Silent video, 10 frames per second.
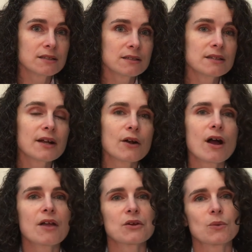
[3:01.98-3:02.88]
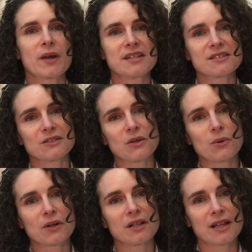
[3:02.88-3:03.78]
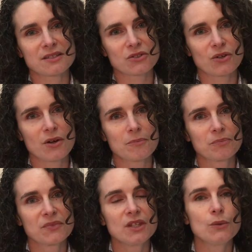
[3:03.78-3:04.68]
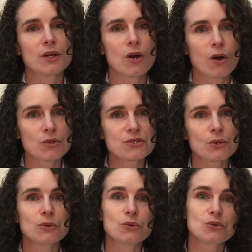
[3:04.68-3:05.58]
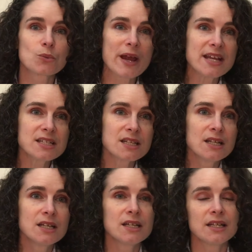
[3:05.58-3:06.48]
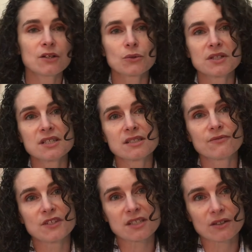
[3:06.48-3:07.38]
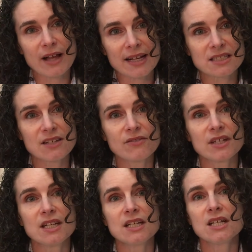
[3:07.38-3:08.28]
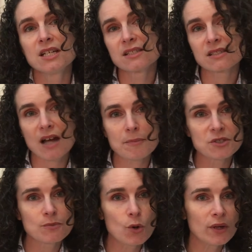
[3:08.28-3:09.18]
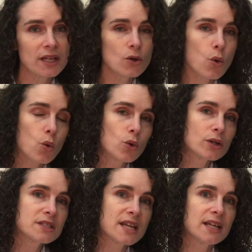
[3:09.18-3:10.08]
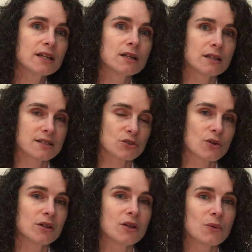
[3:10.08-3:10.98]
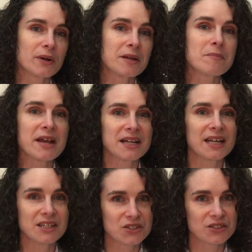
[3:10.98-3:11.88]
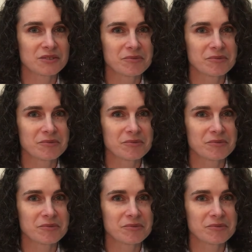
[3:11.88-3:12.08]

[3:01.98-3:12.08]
there are other ways to lower cholesterol. You can also lose weight, increase physical activity, stop smoking, or take cholesterol-lowering medication.